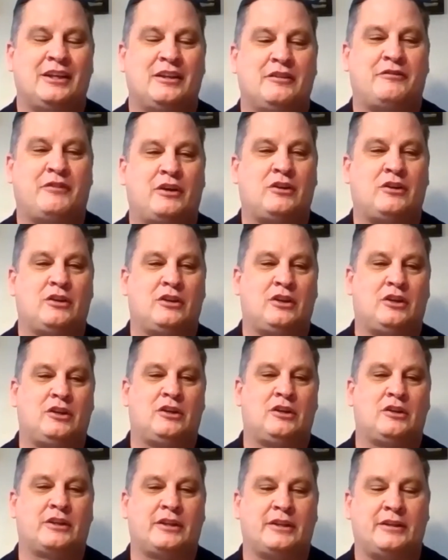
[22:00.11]
follow
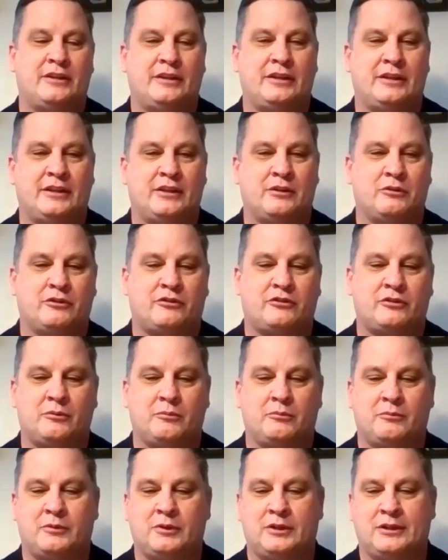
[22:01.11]
along. And there was
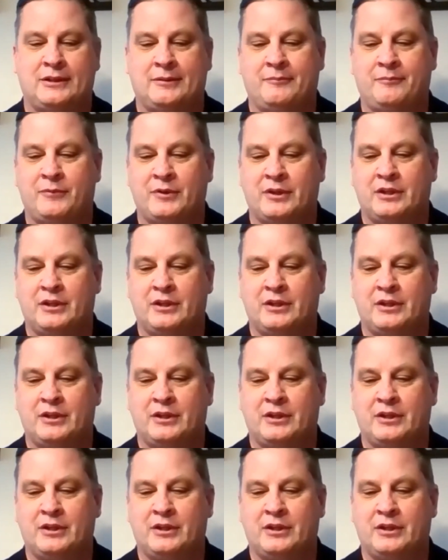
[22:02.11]
some, you